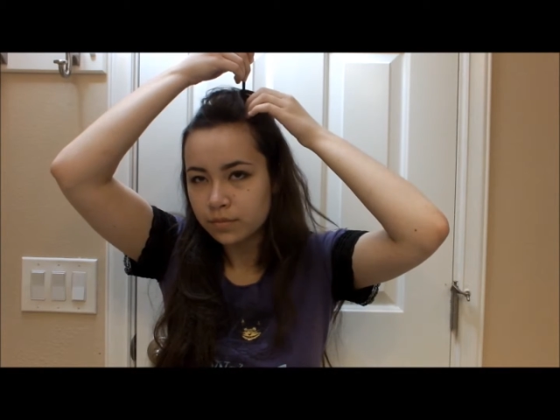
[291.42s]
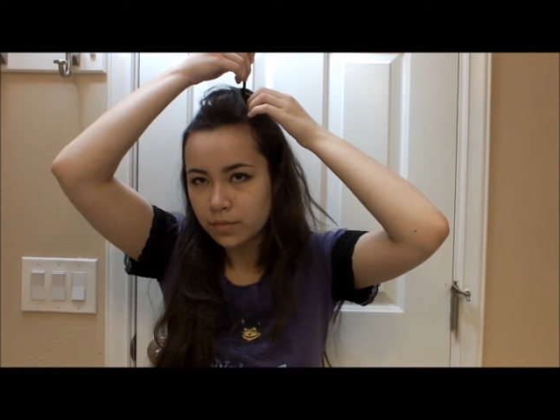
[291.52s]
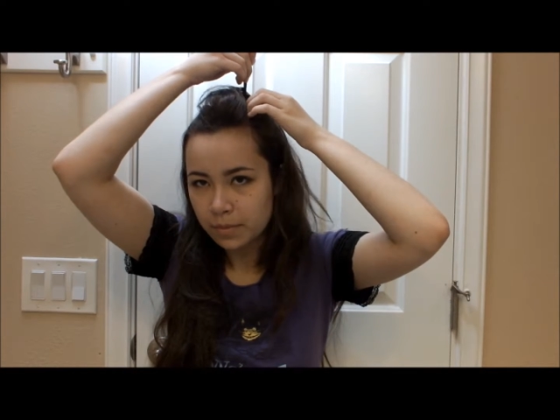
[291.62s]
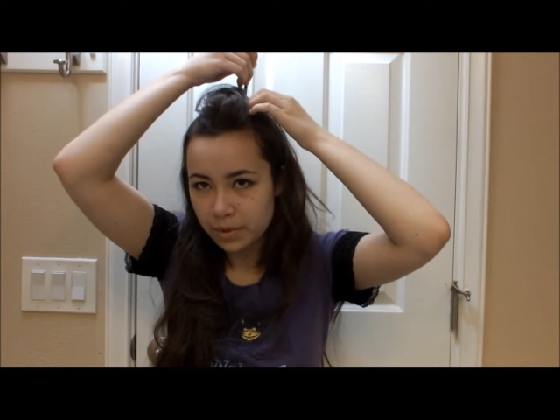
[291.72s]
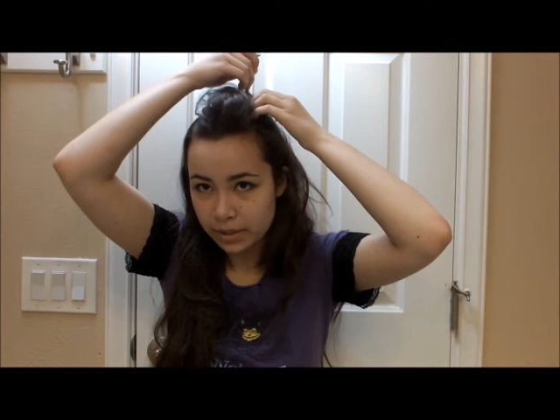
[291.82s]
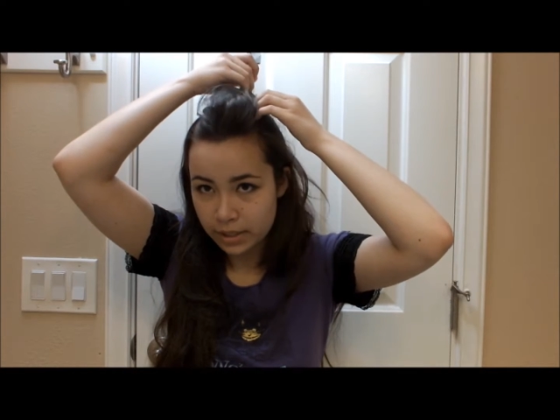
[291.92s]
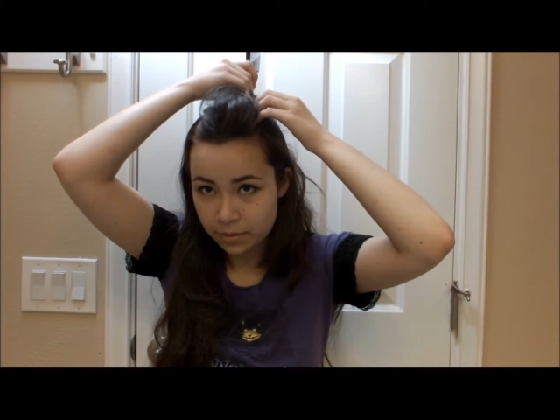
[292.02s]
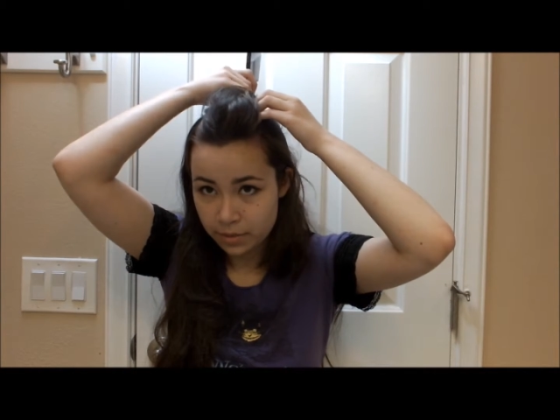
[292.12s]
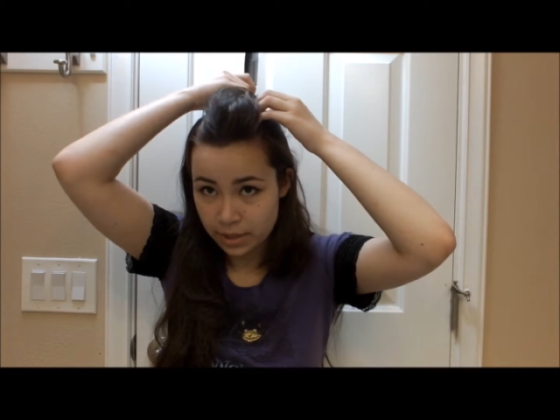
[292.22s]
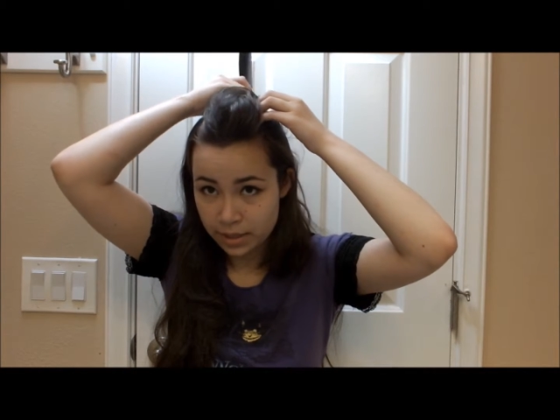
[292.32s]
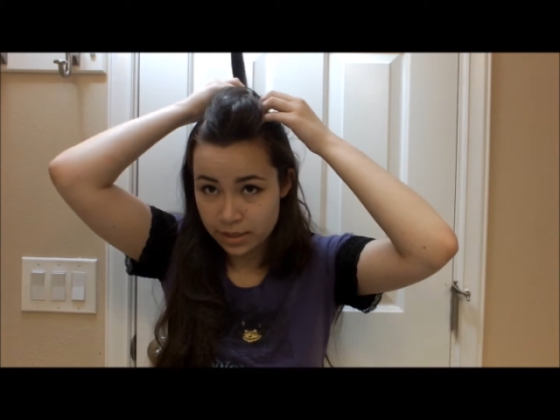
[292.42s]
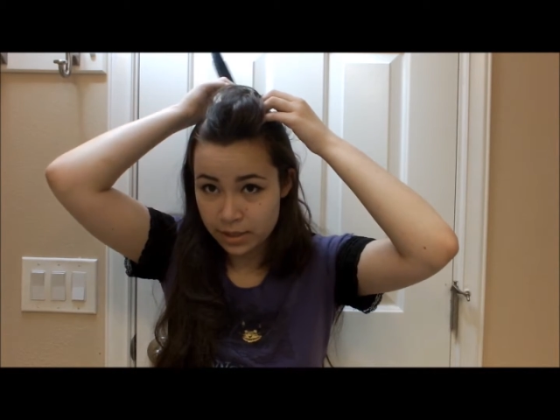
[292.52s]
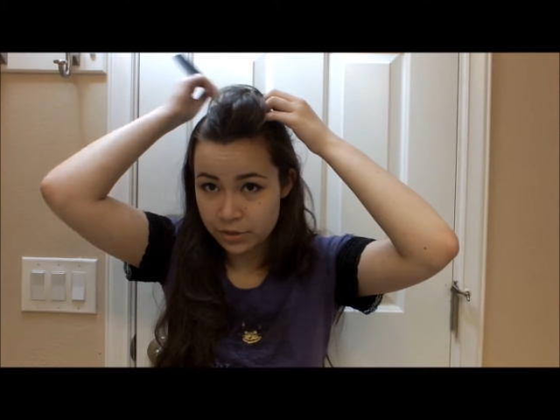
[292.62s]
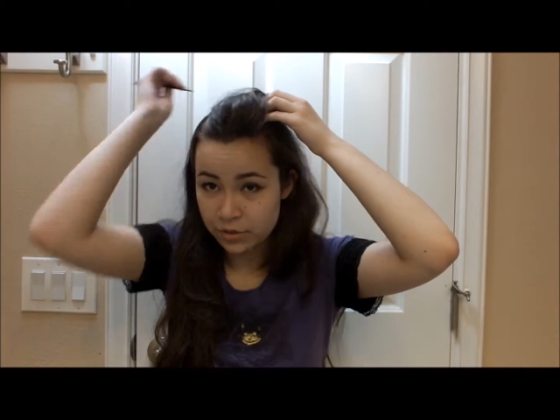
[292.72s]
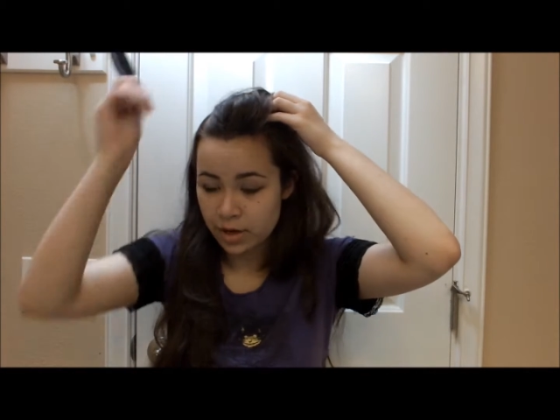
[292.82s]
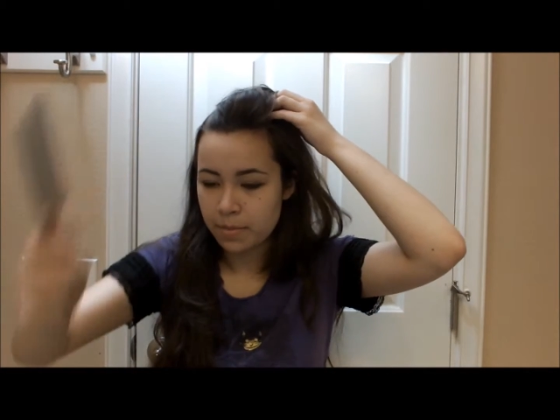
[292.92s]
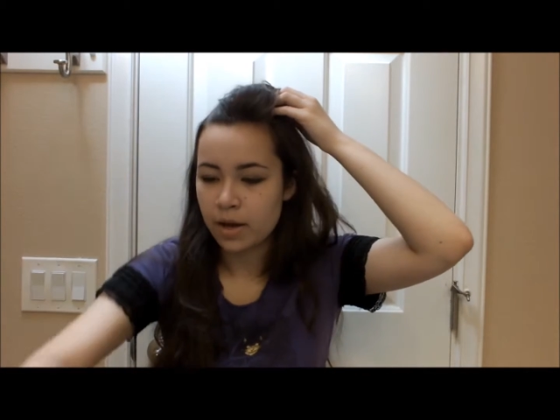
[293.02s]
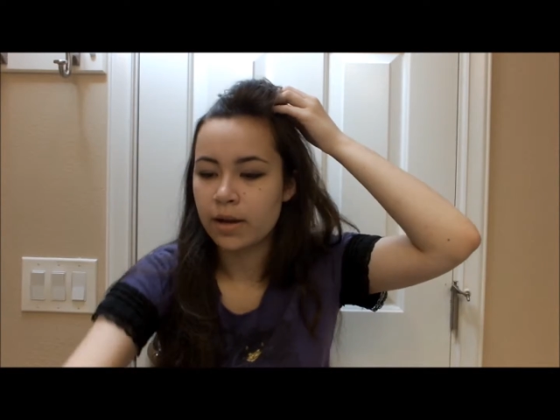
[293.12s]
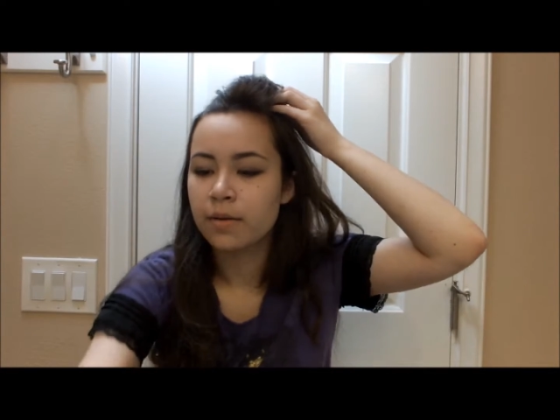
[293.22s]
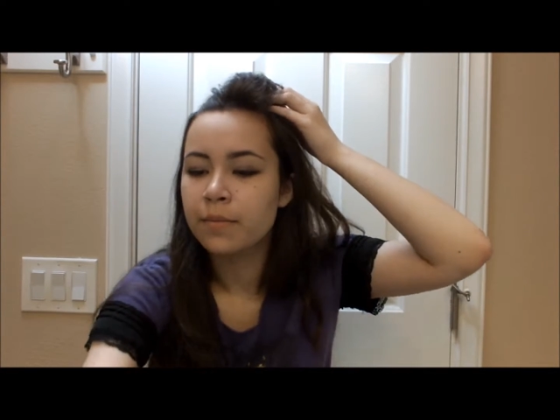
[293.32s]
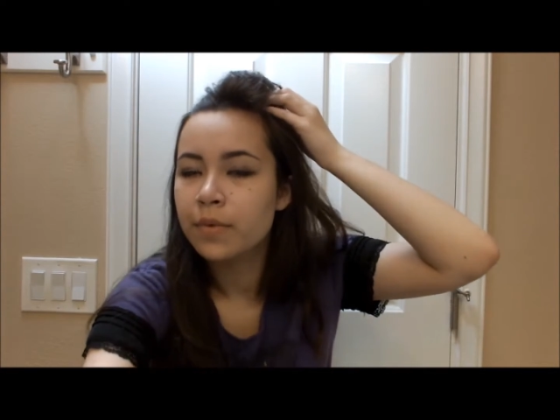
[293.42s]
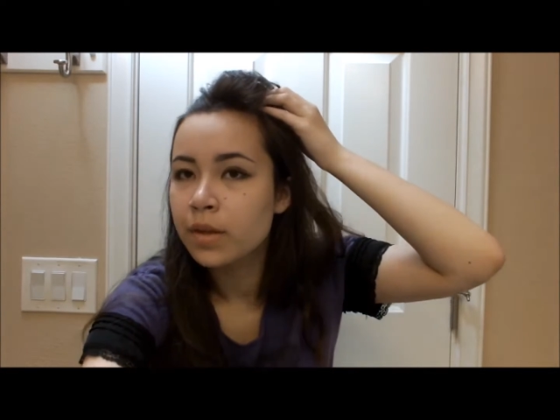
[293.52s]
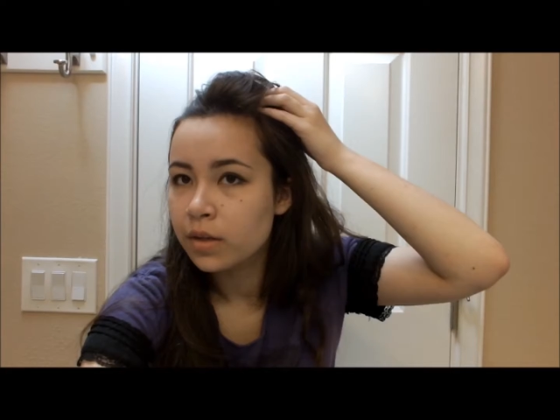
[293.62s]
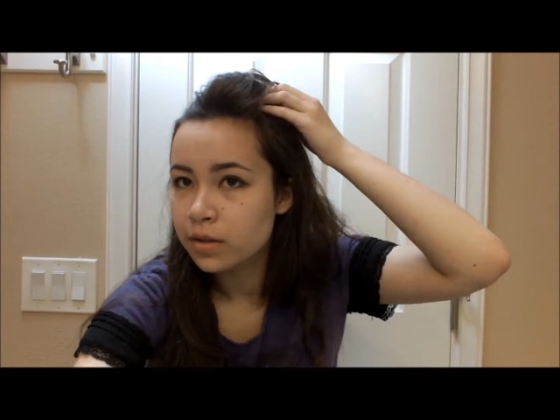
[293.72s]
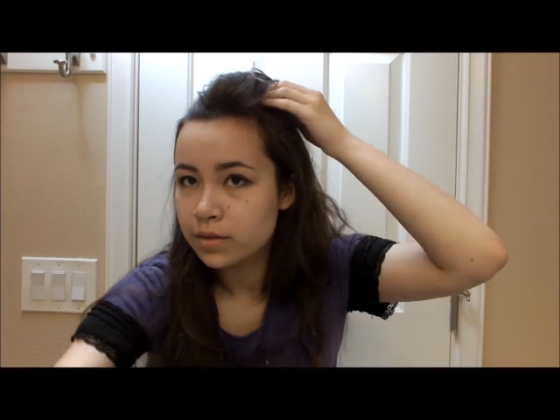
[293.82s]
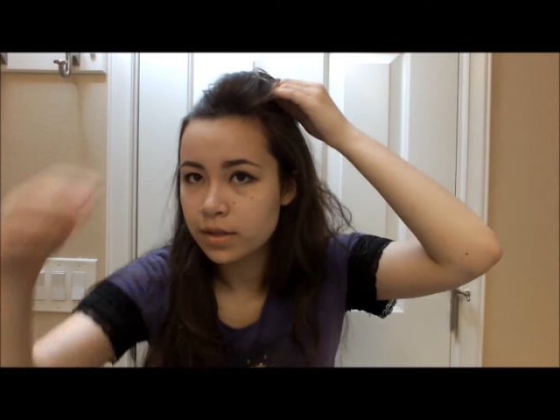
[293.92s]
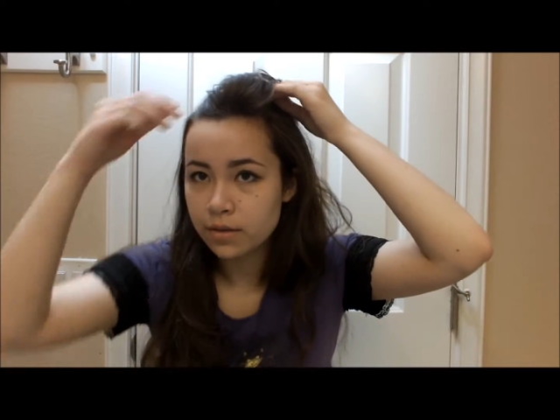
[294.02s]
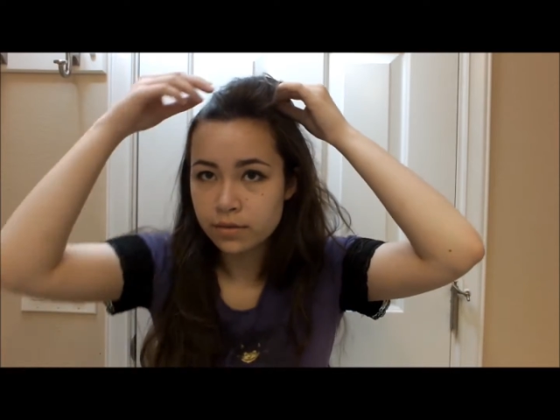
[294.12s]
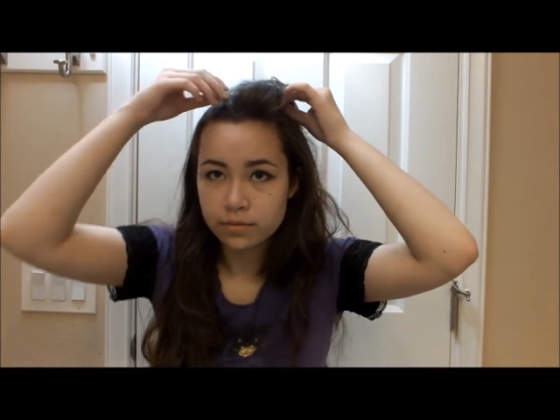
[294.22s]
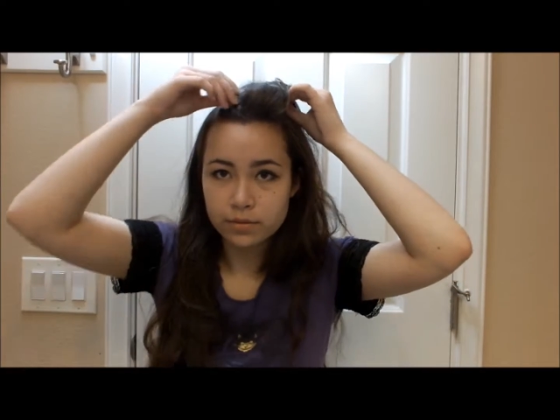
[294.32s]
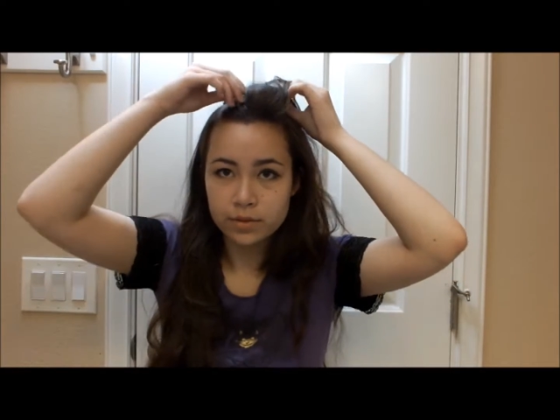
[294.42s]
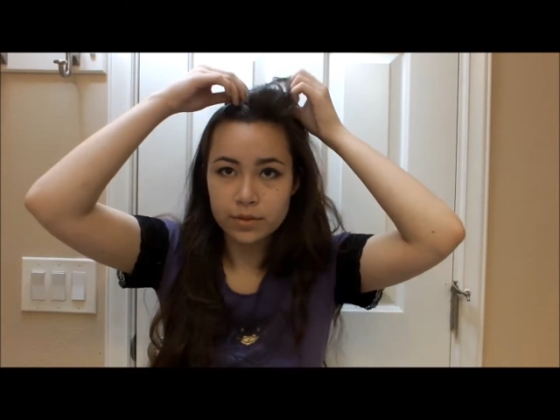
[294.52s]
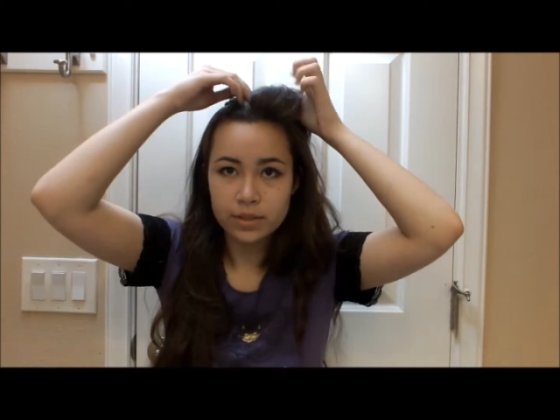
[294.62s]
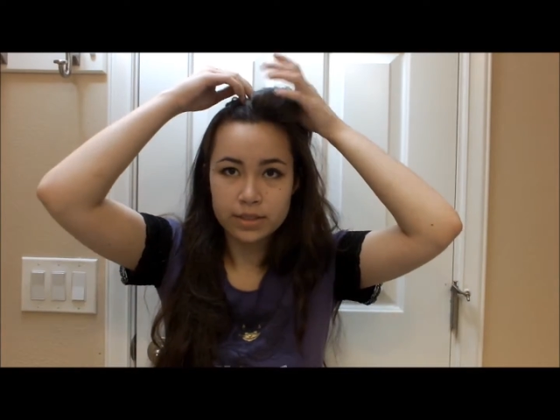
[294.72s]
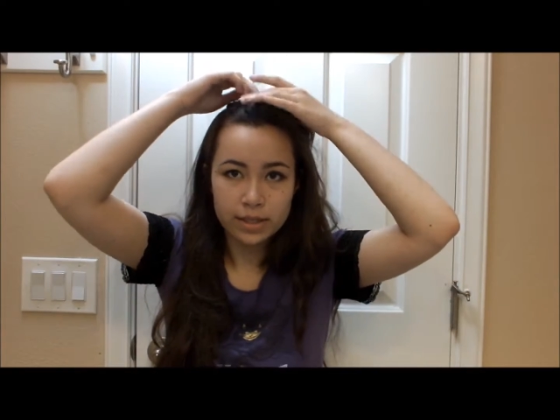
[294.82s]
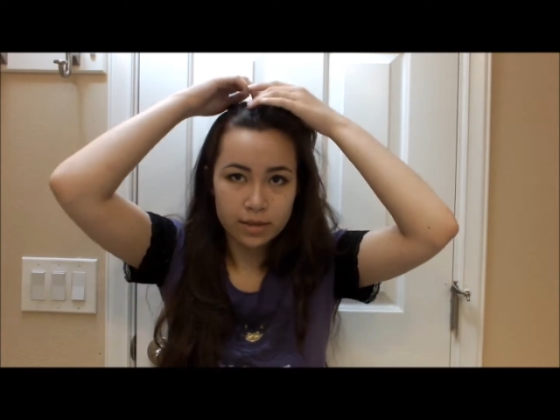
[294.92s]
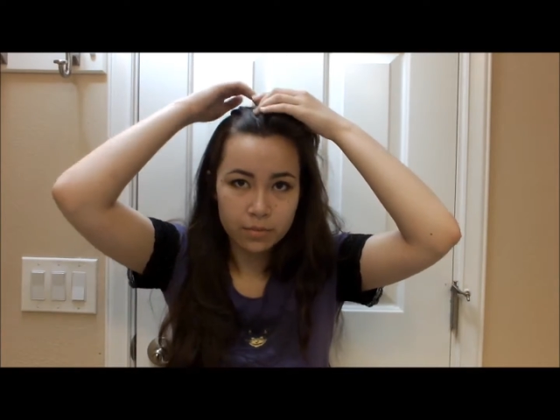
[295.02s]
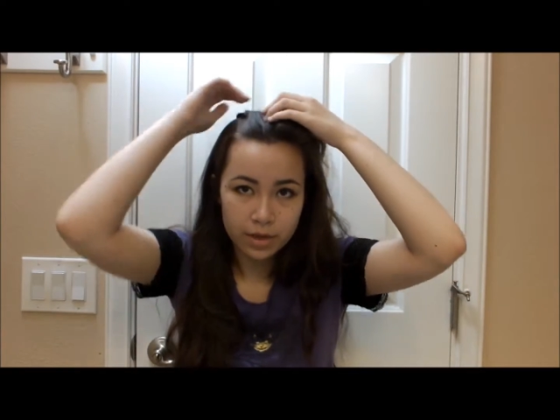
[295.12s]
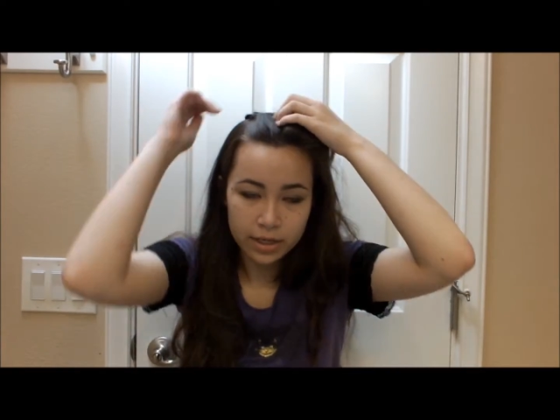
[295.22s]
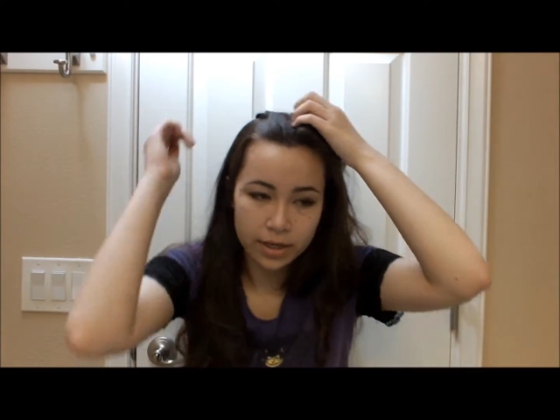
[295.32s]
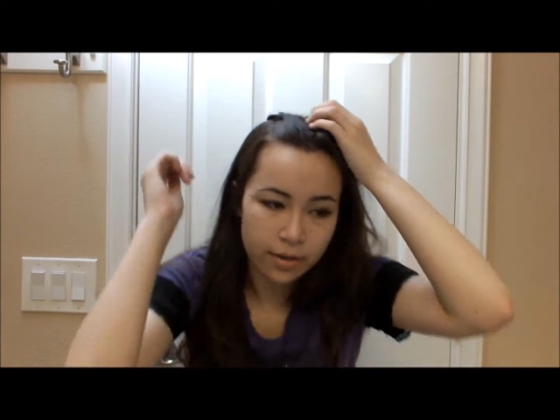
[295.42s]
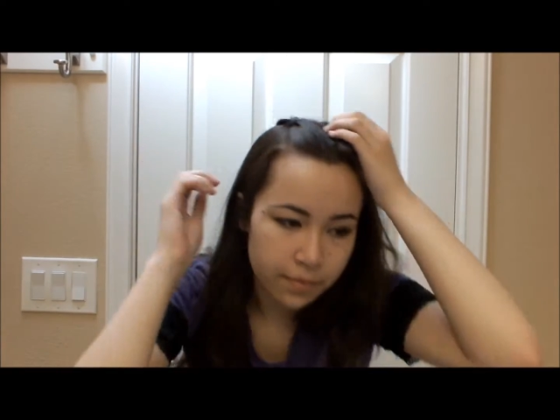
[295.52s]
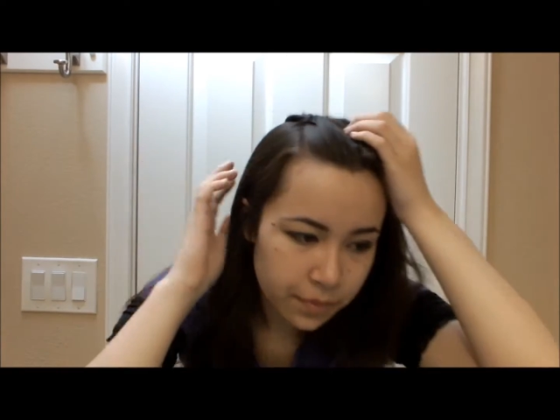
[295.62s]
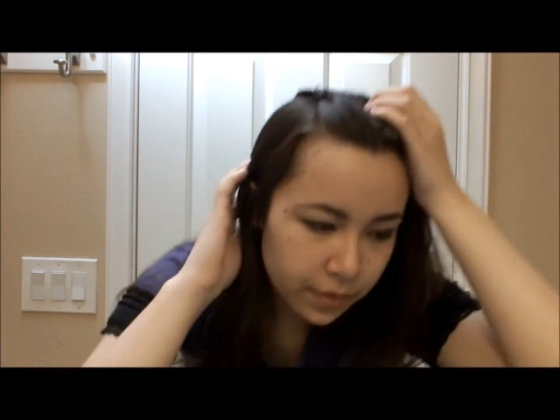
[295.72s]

Maybe I'll get it when I get that tripod. So, doing the second braid now,